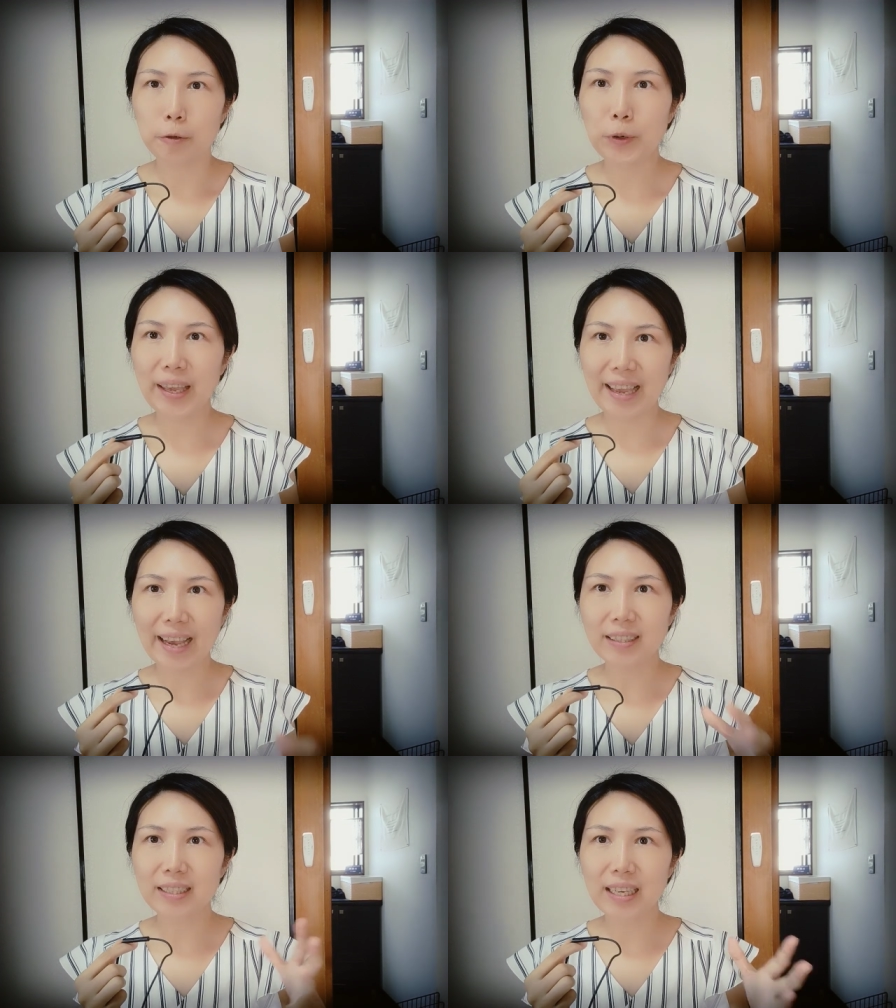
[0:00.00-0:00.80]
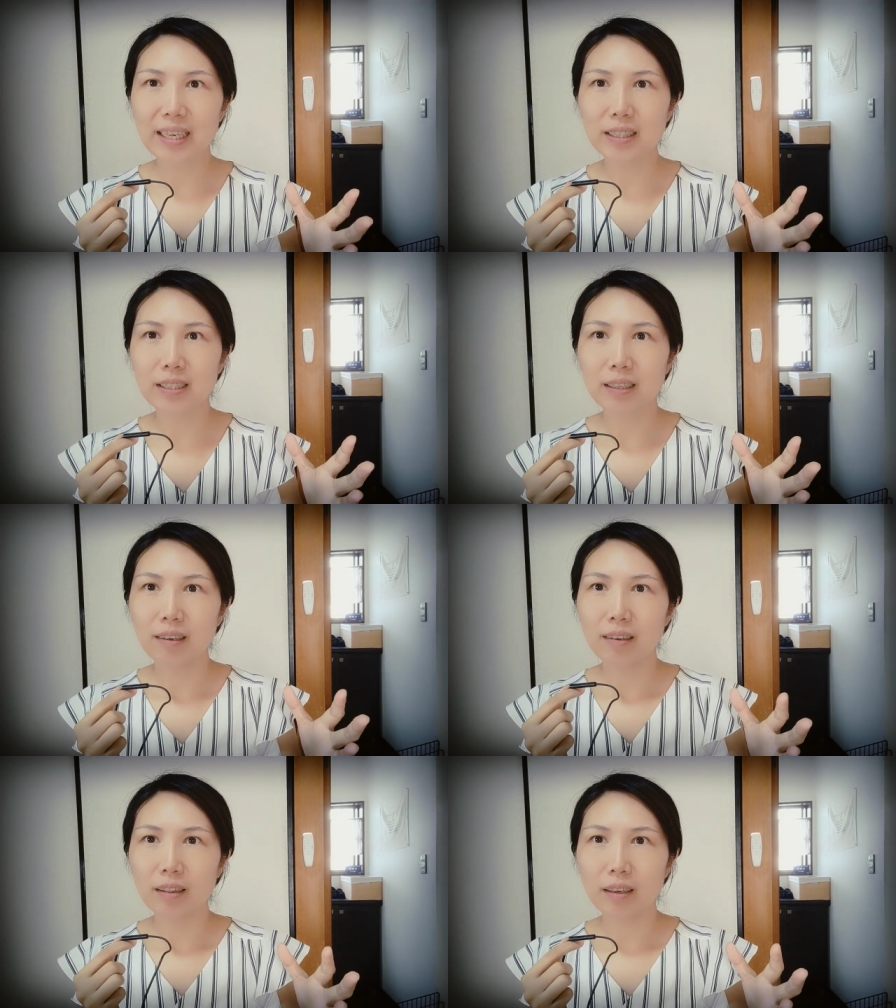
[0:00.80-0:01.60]
you can access
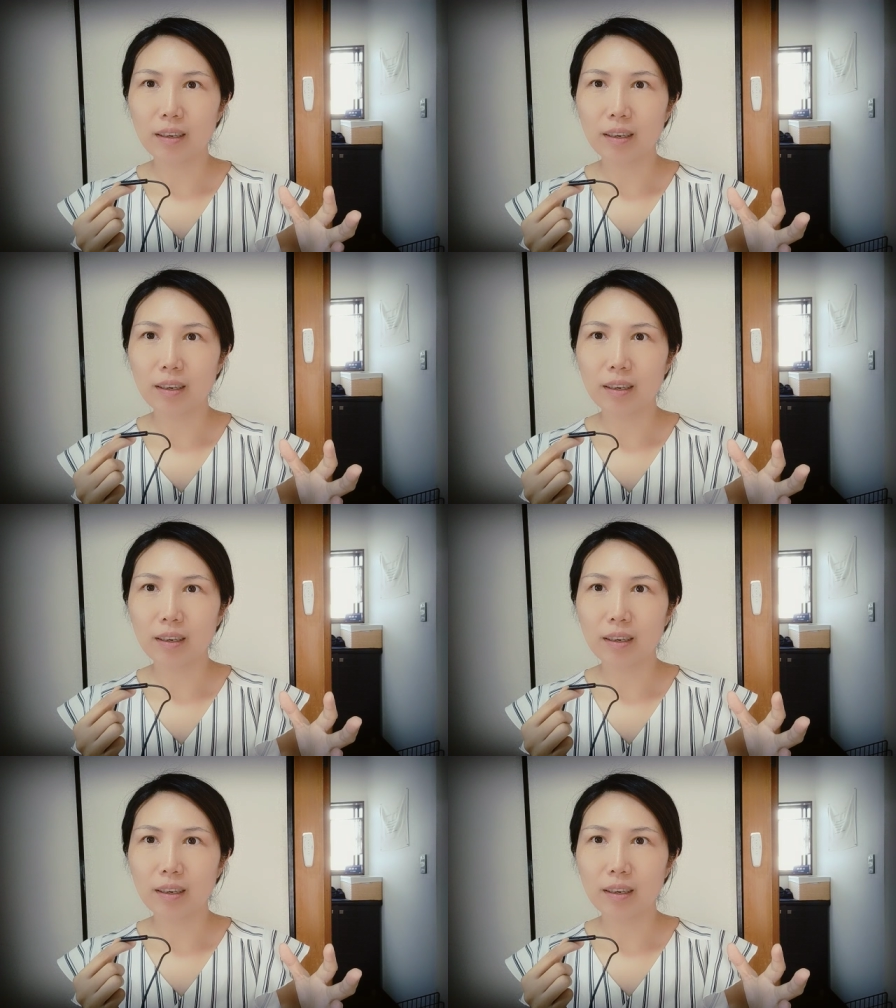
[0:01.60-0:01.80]
the